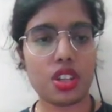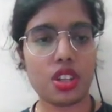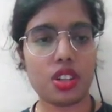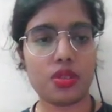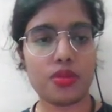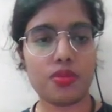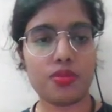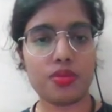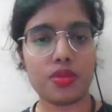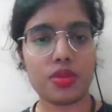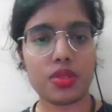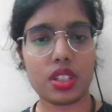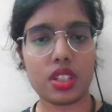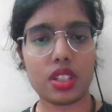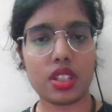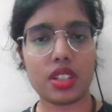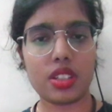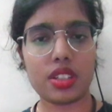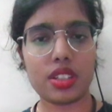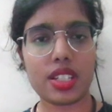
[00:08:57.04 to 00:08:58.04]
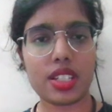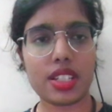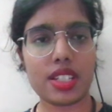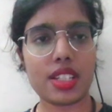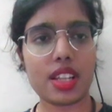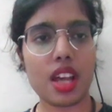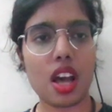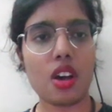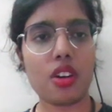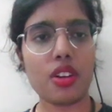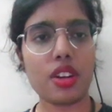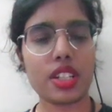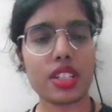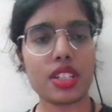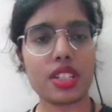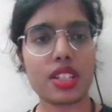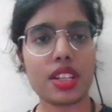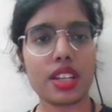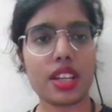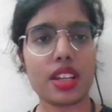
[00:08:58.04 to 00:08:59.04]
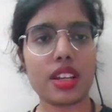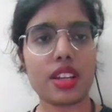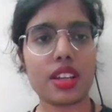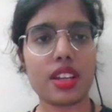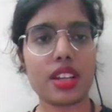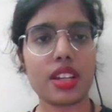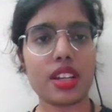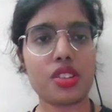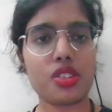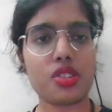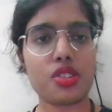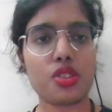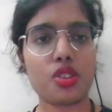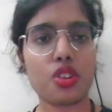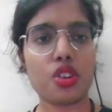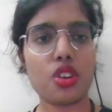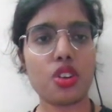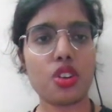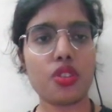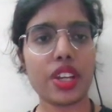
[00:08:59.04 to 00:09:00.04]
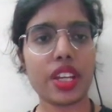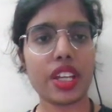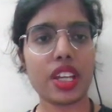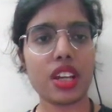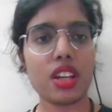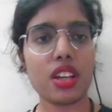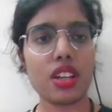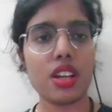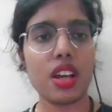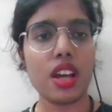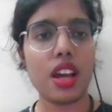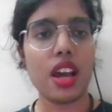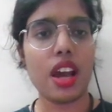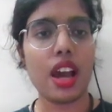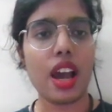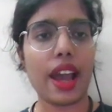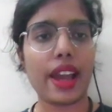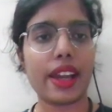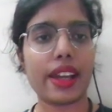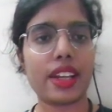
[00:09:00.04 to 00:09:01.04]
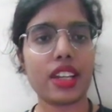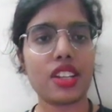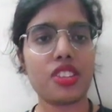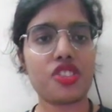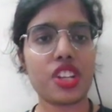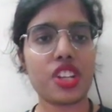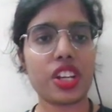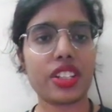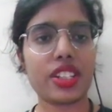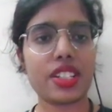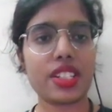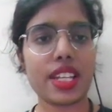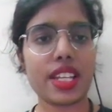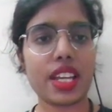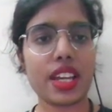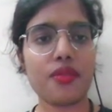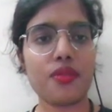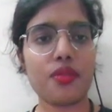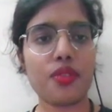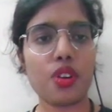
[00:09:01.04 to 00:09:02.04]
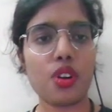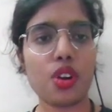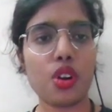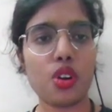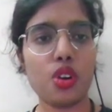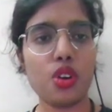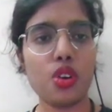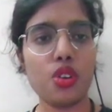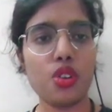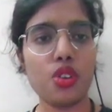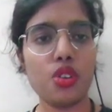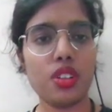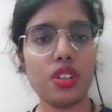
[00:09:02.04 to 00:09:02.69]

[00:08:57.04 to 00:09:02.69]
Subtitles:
So this is how it's shown over here. I can check the same for low,